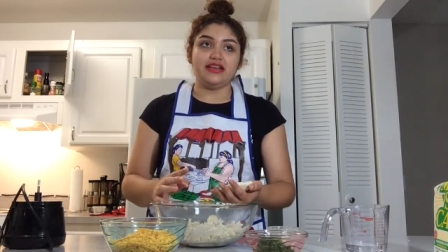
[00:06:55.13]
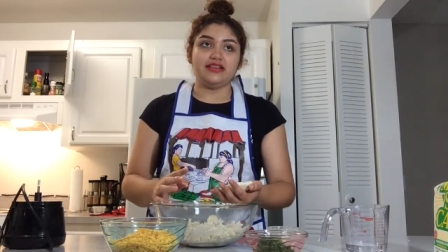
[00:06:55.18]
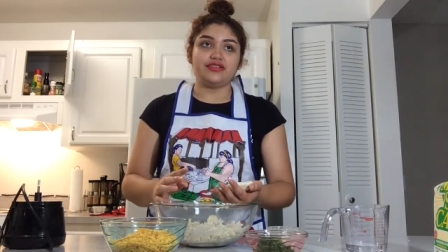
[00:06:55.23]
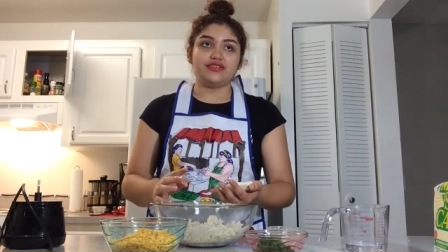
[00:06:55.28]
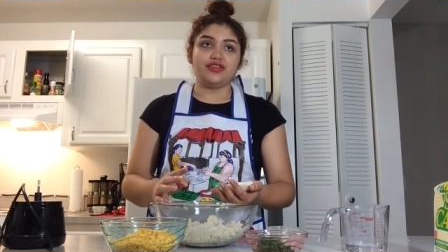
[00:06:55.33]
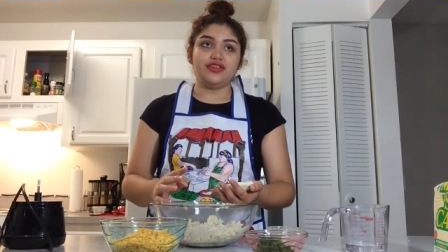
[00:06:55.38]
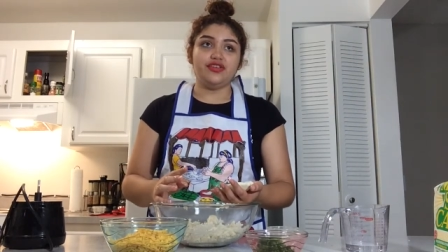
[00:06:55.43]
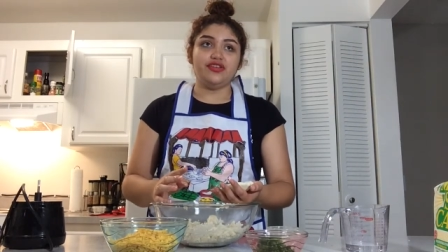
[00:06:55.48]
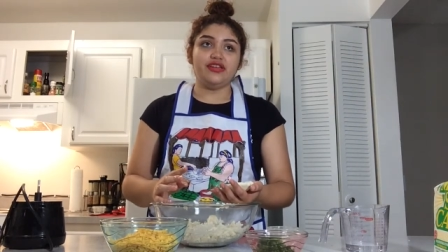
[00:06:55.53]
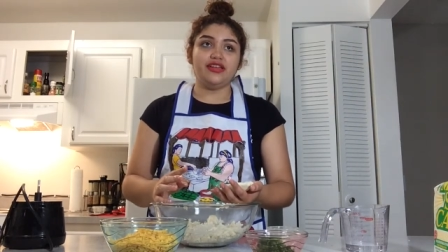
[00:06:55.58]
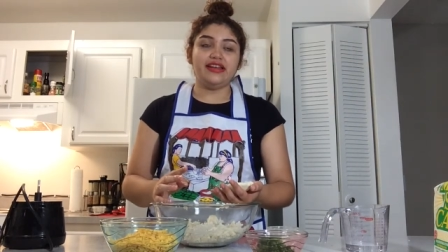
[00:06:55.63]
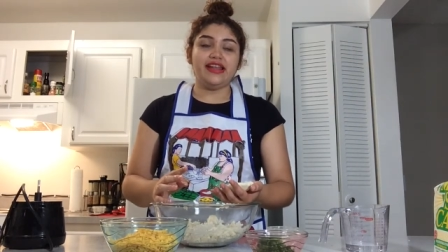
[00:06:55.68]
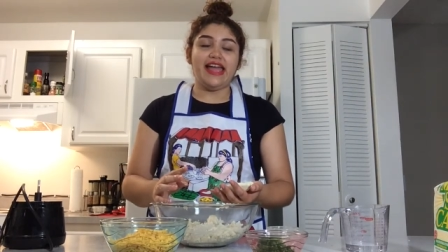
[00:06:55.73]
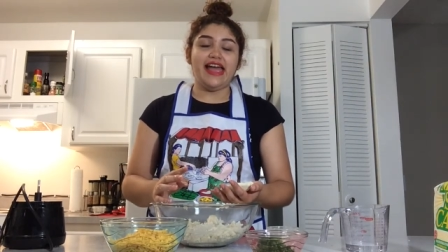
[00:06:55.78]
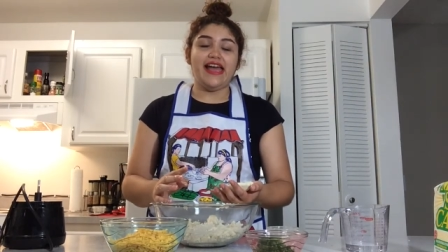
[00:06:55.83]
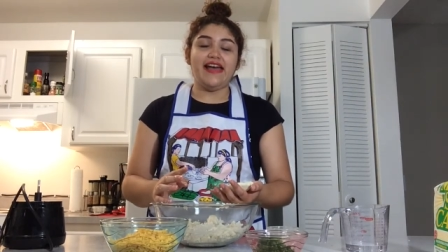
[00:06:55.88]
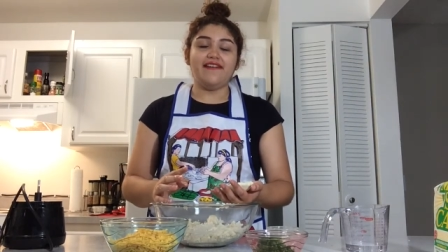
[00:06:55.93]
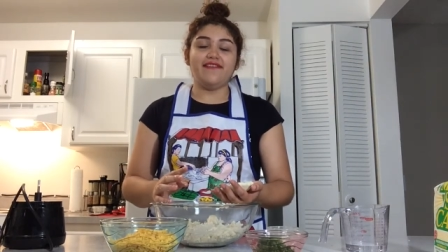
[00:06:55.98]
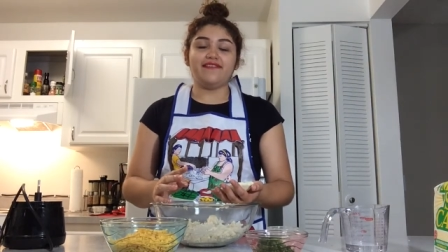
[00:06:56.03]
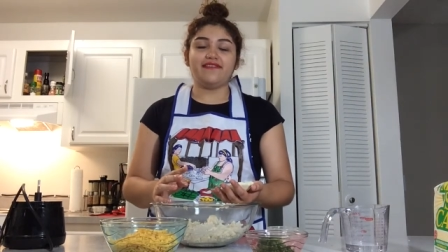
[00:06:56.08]
So you can
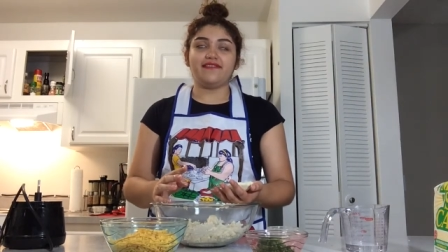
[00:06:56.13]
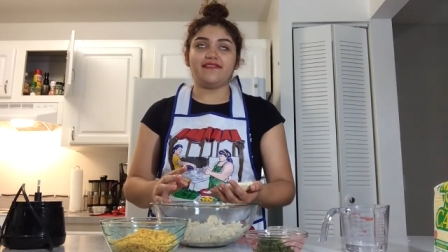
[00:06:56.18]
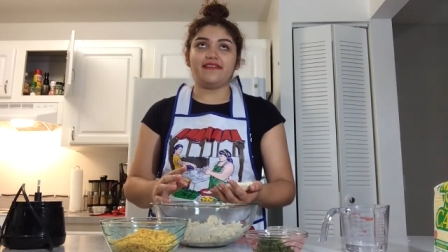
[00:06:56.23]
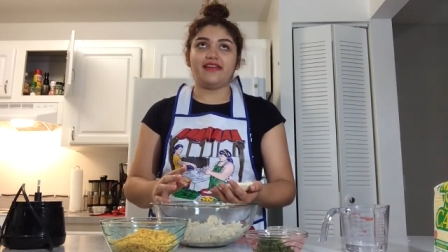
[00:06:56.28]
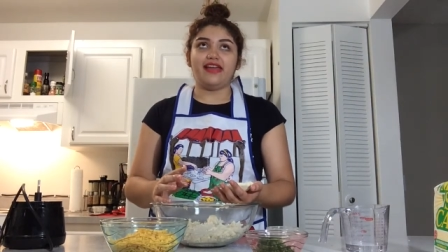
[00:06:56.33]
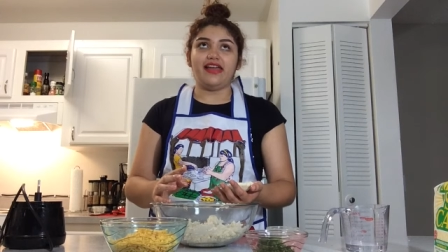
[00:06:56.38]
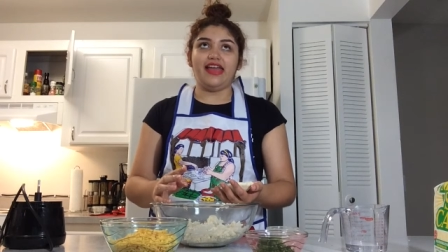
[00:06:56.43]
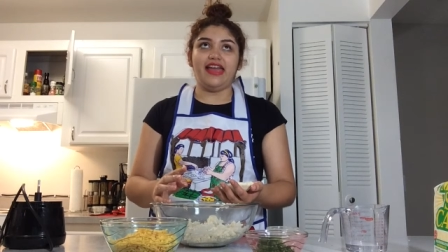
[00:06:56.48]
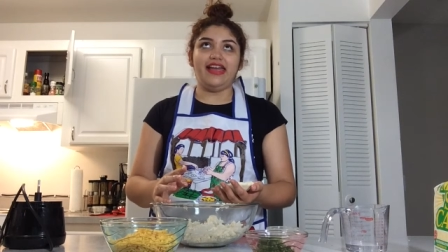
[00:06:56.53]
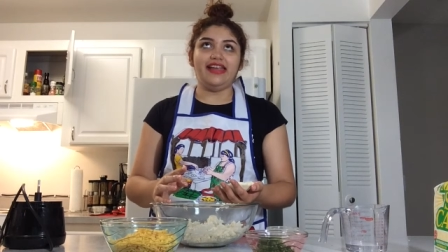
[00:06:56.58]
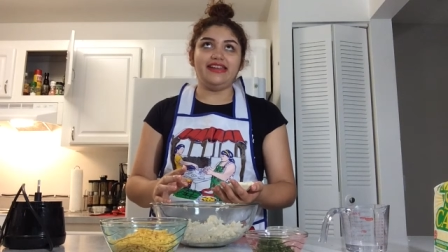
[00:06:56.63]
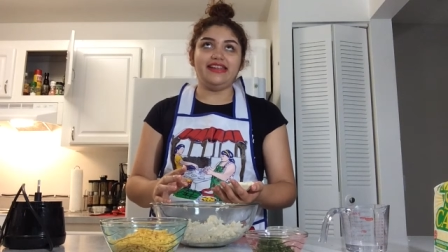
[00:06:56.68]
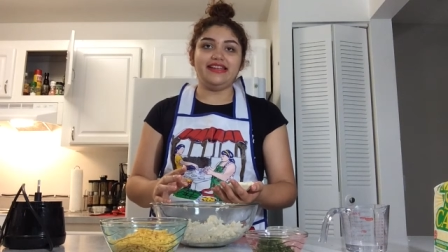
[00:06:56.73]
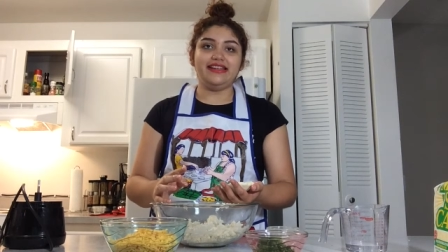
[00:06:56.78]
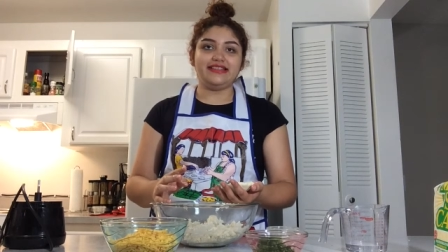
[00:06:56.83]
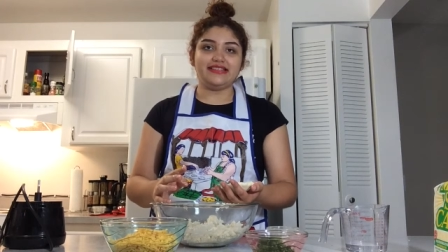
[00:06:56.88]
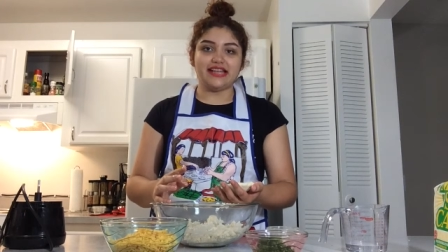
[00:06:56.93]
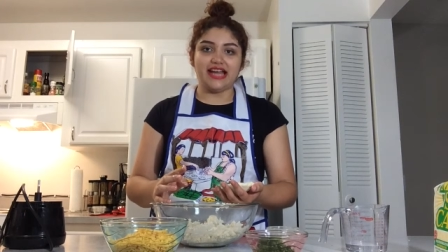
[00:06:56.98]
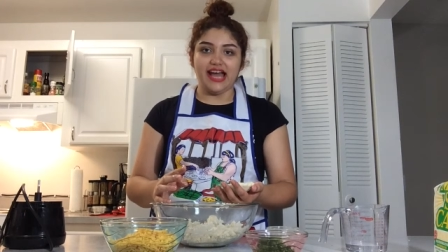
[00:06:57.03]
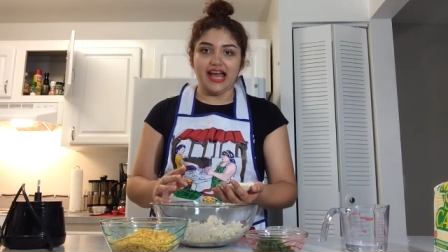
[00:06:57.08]
have
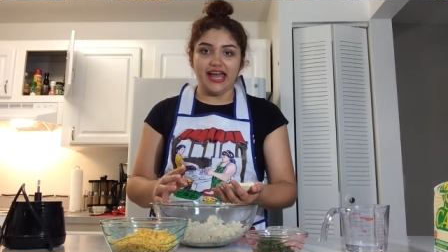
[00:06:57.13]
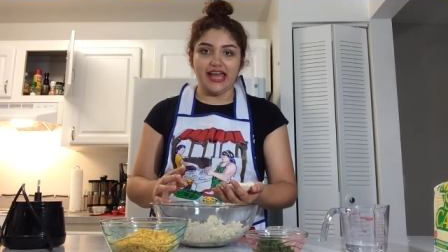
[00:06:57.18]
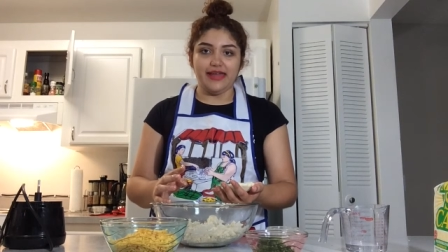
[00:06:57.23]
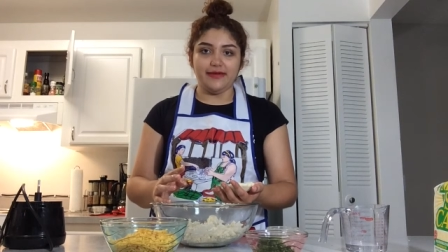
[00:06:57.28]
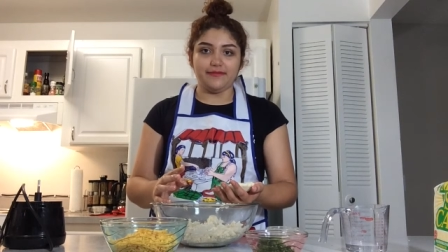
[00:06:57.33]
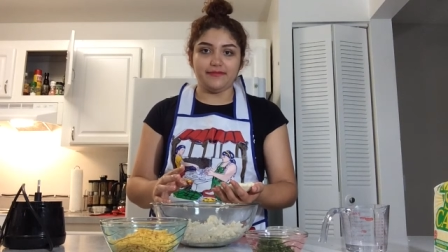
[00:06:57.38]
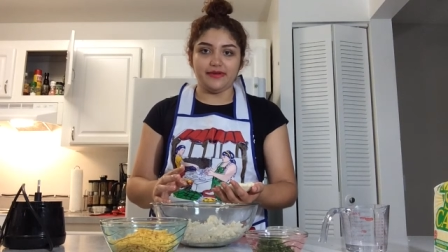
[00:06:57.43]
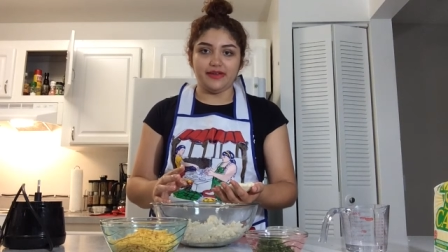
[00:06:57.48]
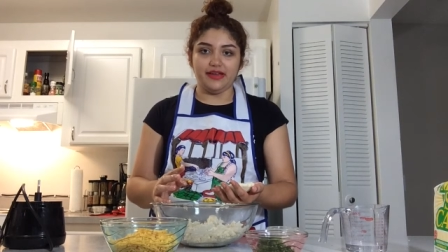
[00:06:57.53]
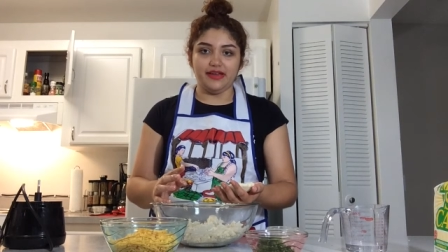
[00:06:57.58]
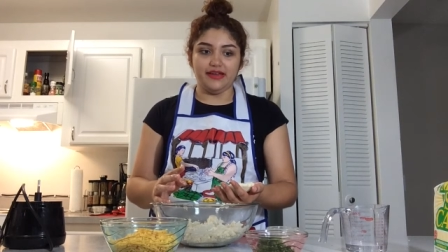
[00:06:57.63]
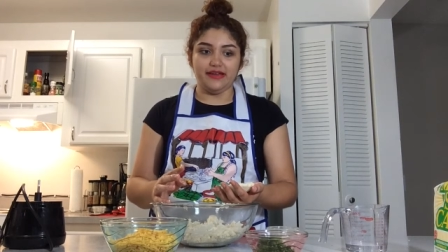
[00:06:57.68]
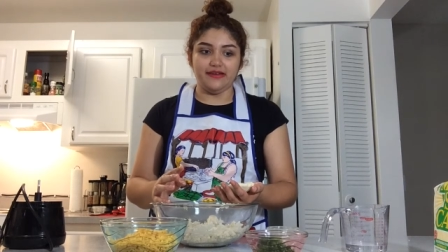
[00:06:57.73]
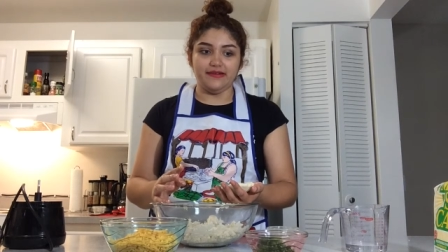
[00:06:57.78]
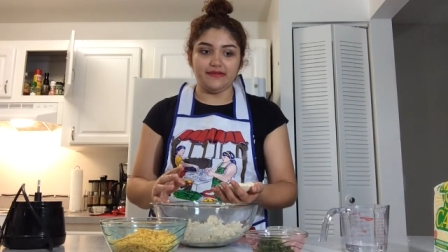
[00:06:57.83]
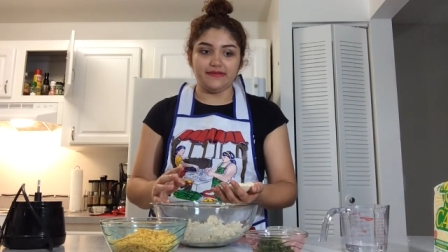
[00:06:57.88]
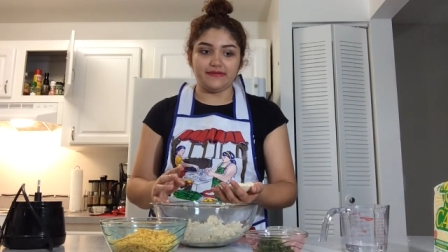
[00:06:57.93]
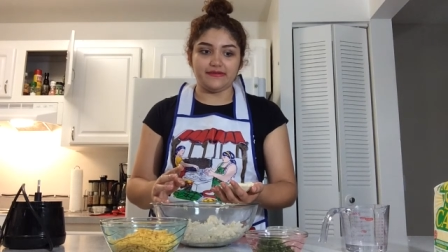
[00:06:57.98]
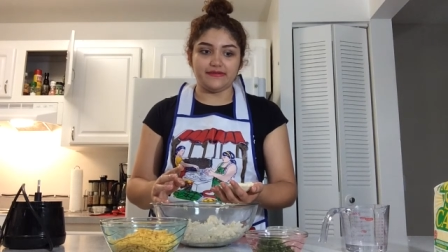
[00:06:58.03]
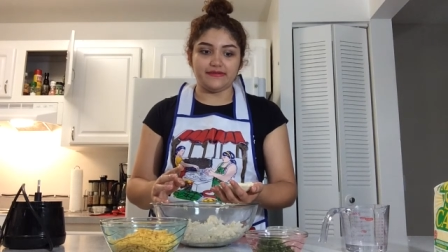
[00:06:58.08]
any type
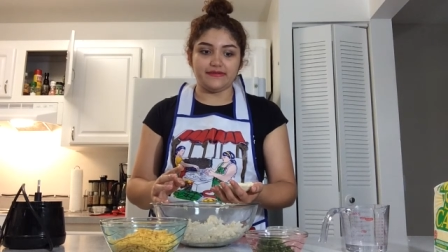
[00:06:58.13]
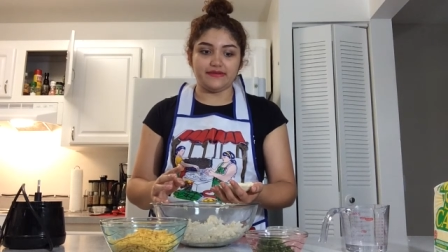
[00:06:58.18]
of